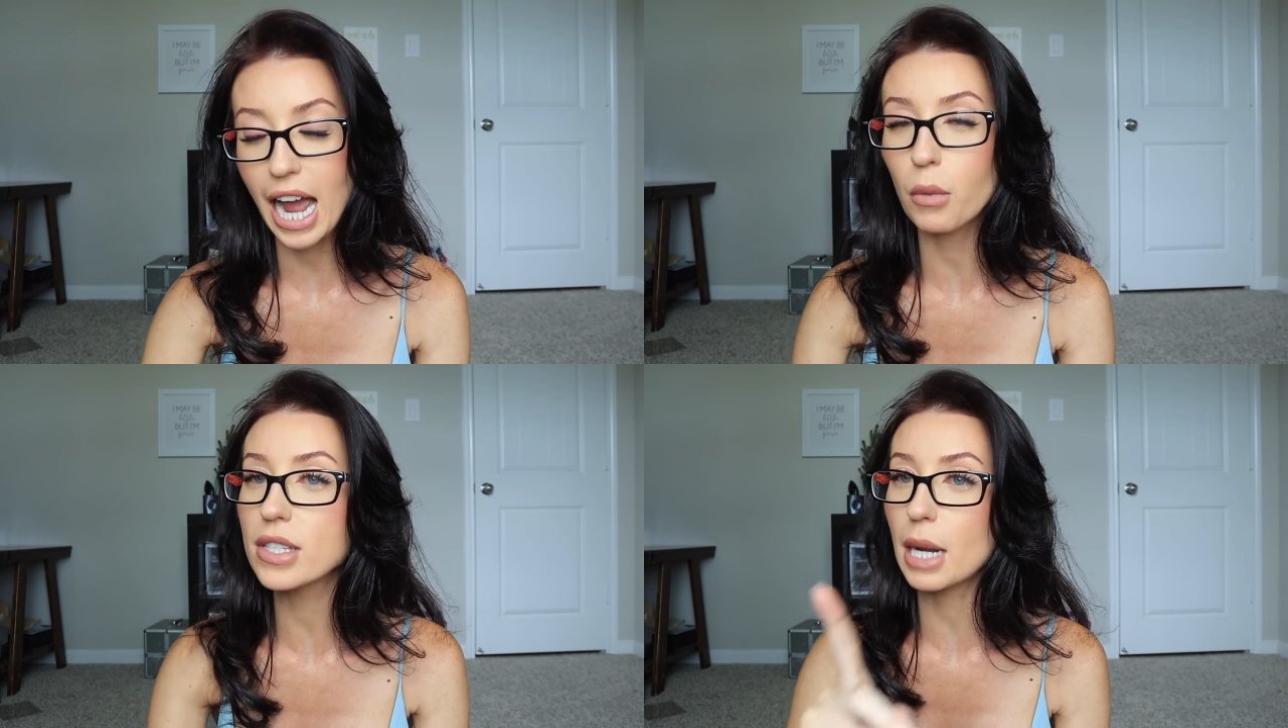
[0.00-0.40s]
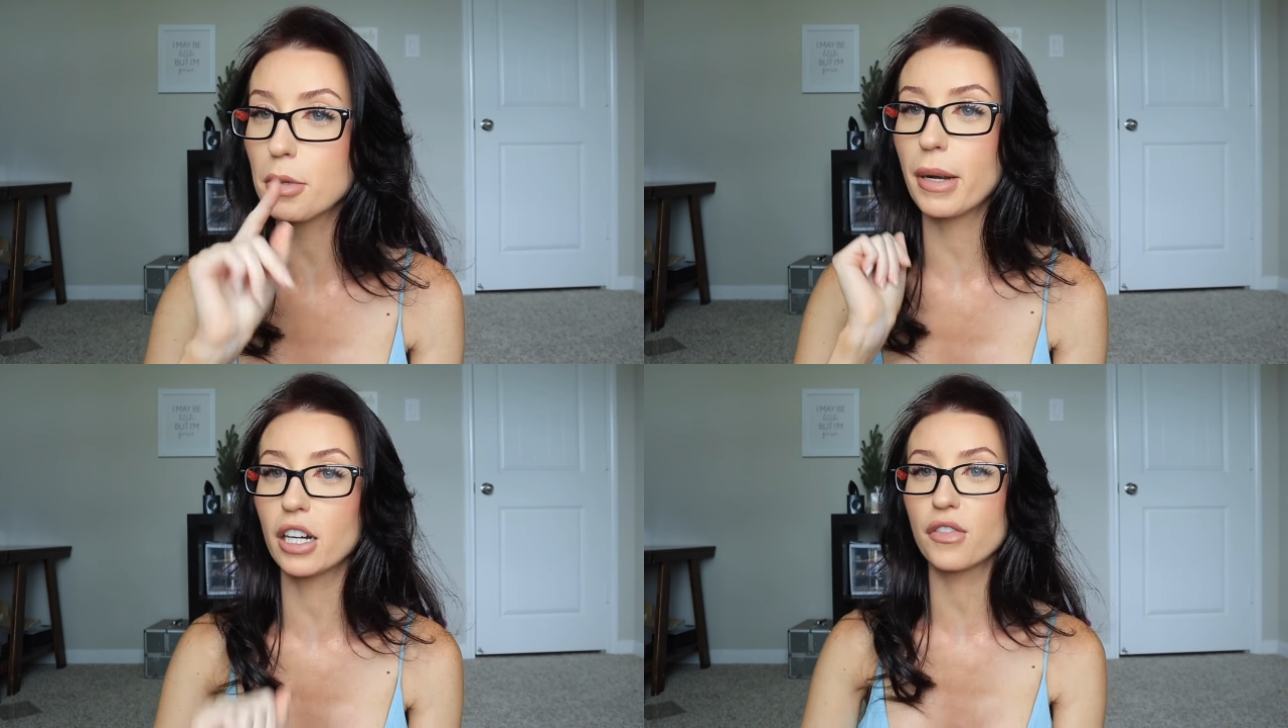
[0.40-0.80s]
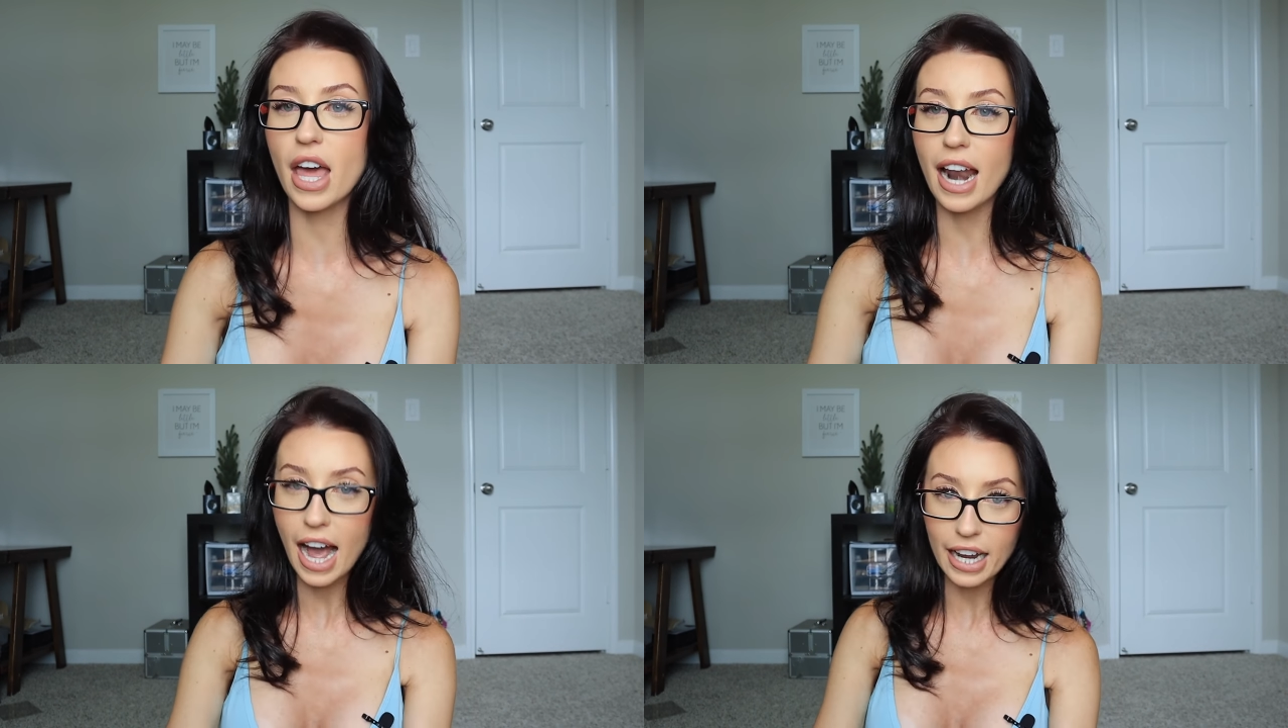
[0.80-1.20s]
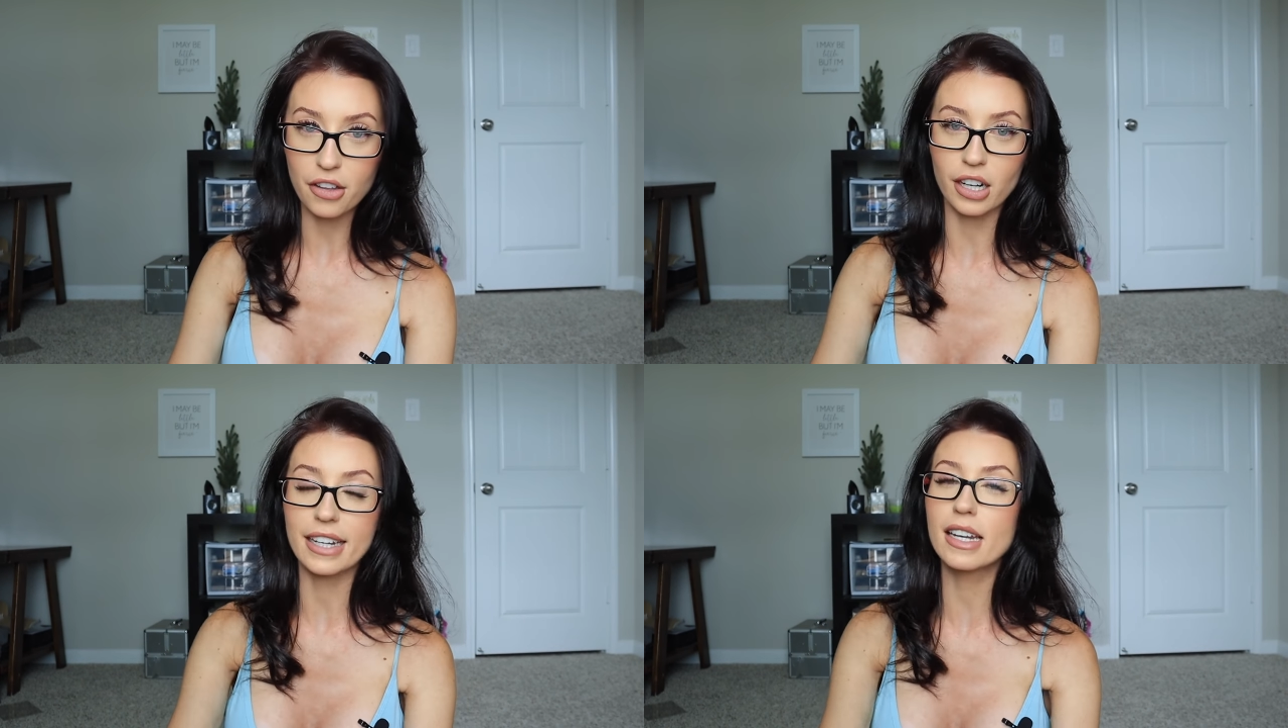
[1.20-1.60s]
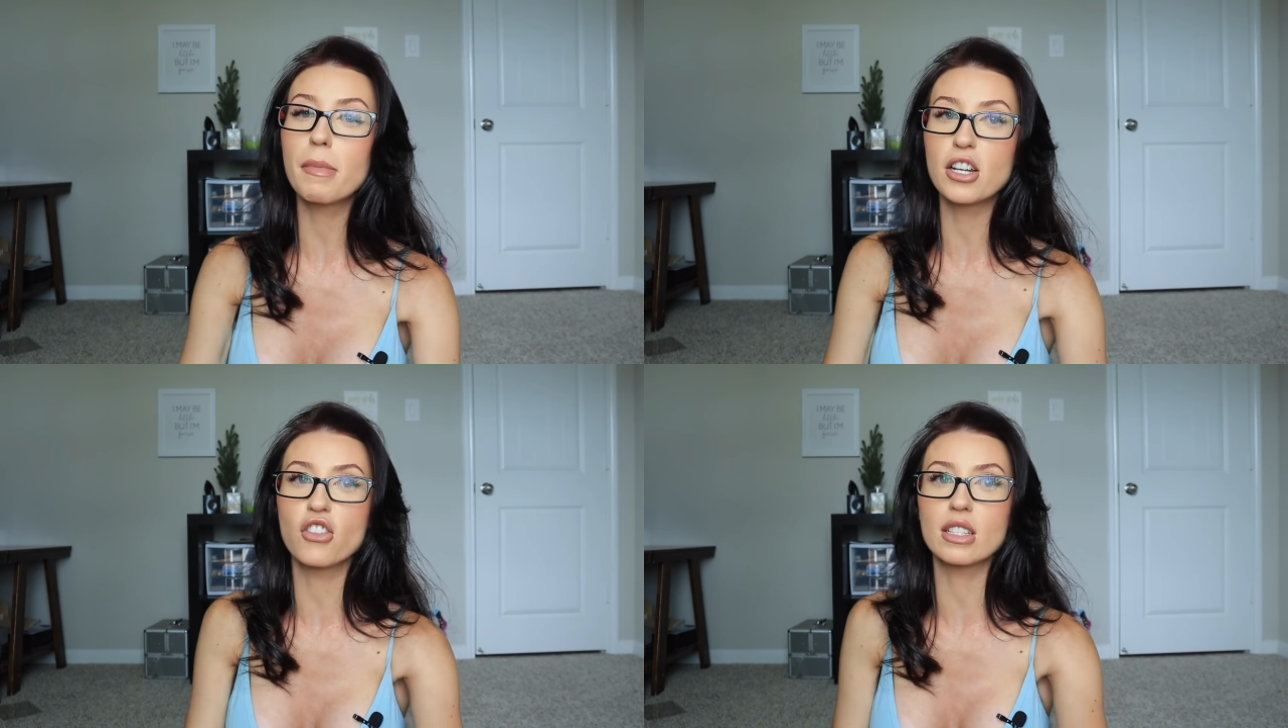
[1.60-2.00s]
I was not prepared for that either, and I did
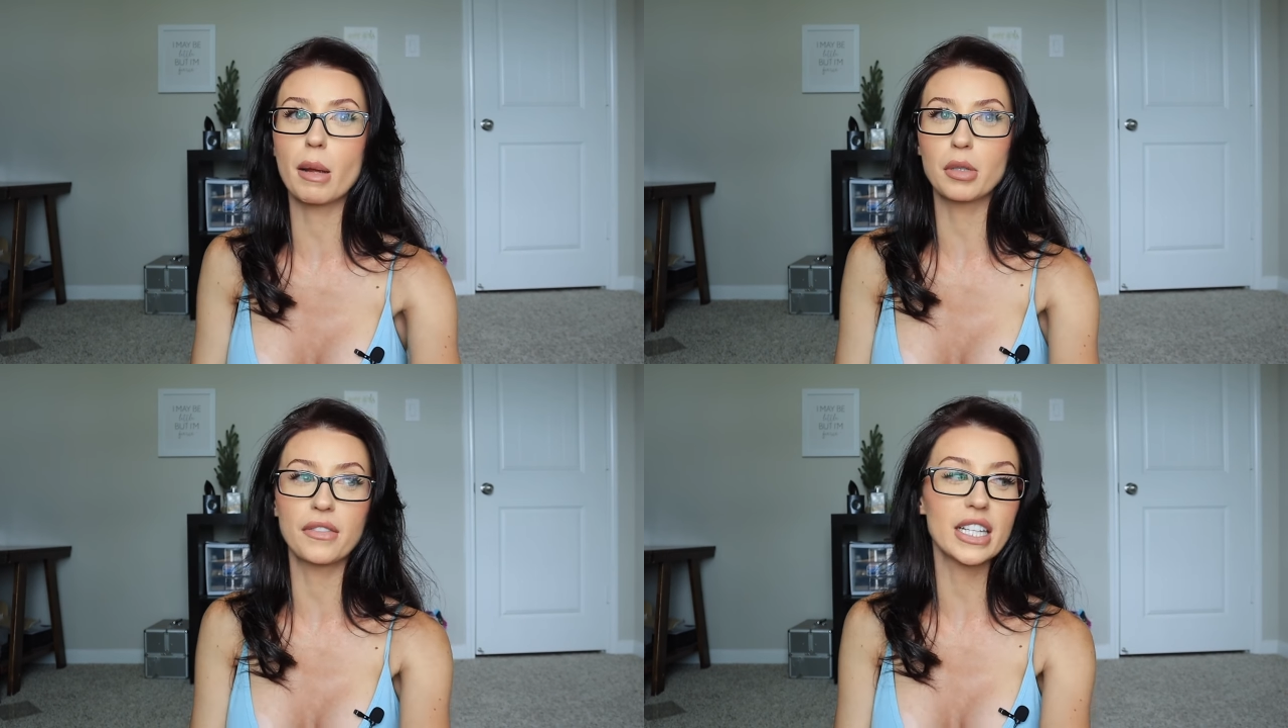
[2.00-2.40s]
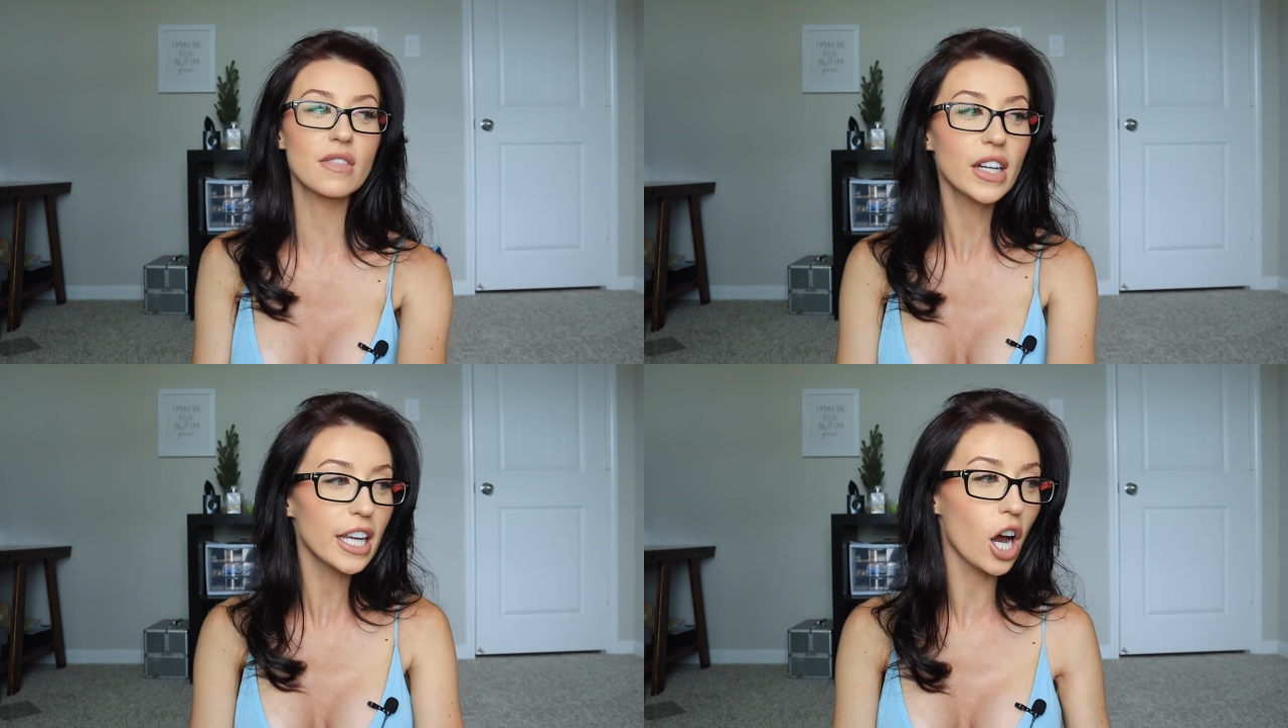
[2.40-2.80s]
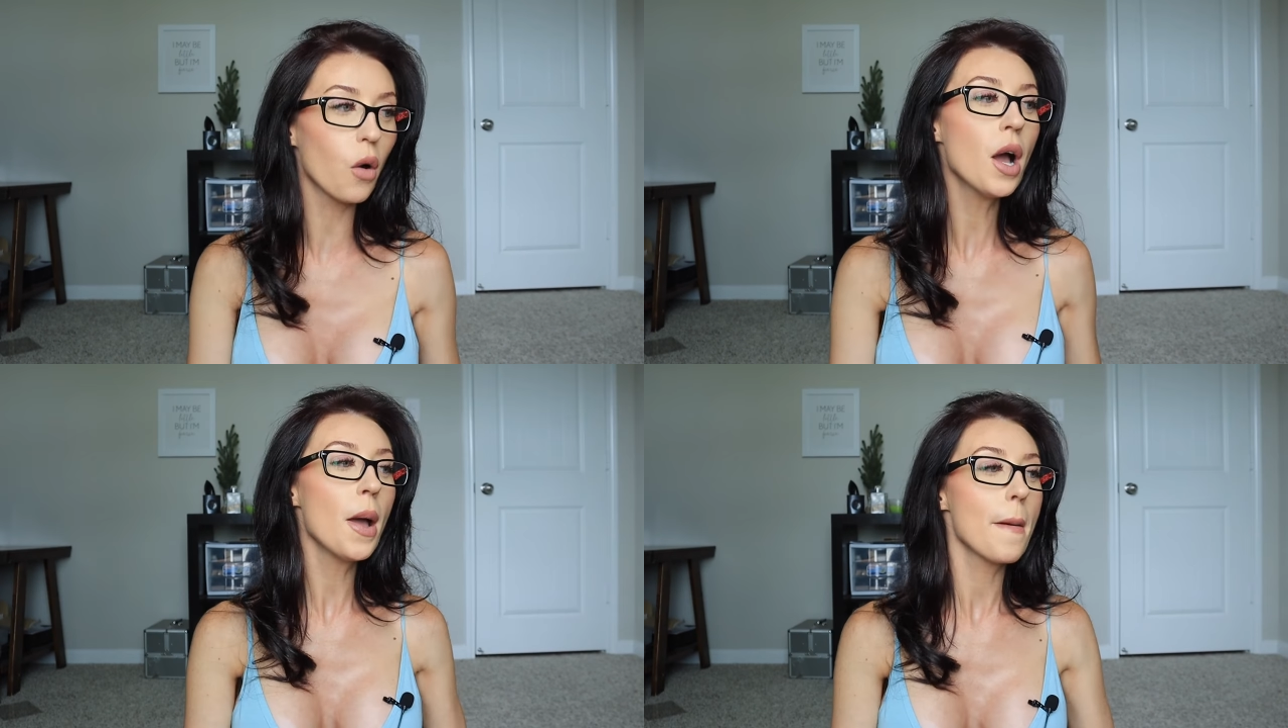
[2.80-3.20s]
mention this in my previous video,